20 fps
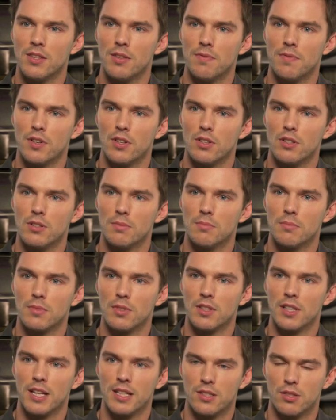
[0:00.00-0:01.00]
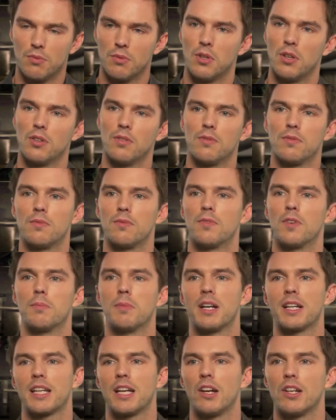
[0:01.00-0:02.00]
the film later on for
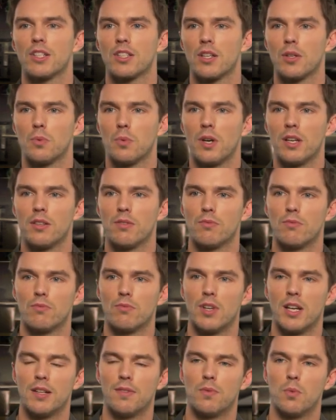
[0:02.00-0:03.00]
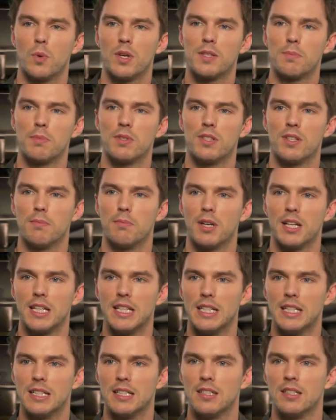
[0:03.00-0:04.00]
my character when Rafe whispers in my
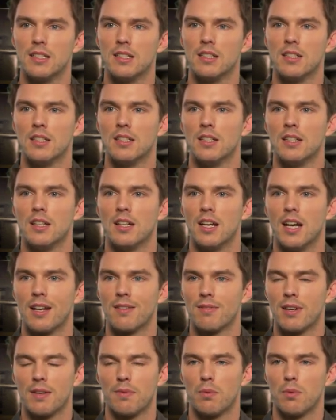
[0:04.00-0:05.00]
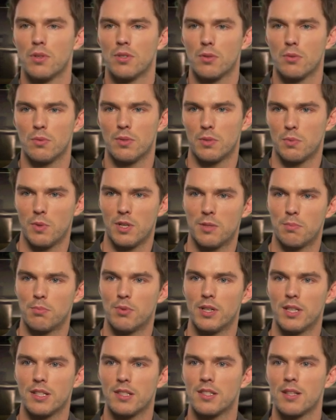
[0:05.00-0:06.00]
ear. And Rafe was always
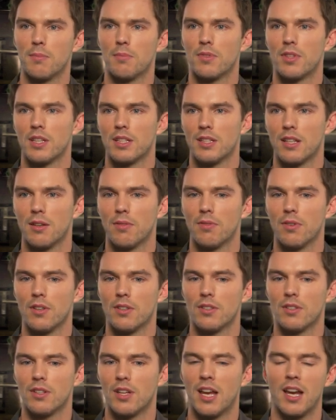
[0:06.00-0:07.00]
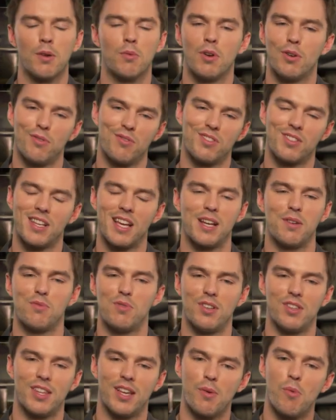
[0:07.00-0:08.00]
whispering something different. And I won't say
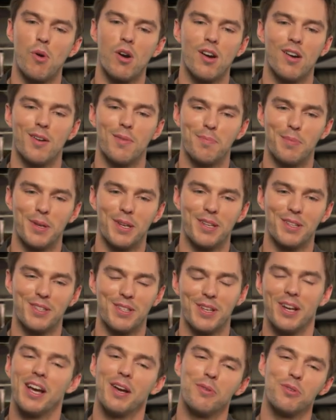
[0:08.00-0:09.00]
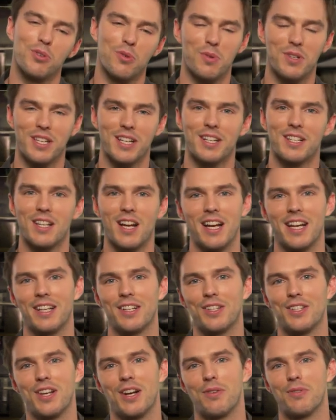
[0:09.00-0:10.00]
what they were, but it's, it was always exciting
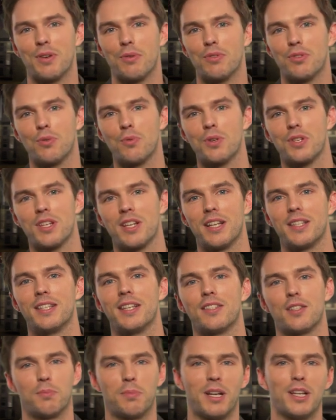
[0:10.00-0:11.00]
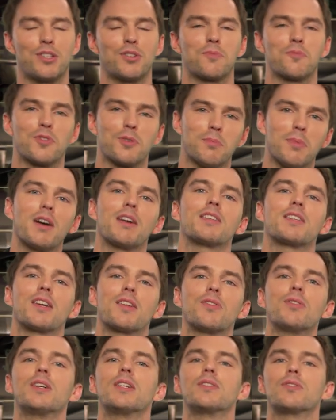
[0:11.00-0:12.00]
because there was always an anticipation from my side
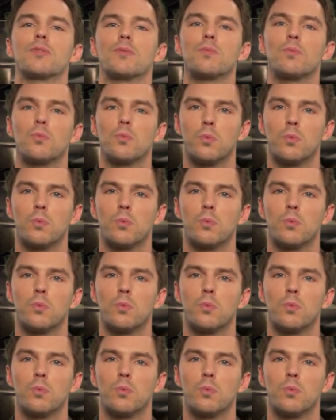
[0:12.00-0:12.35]
of things of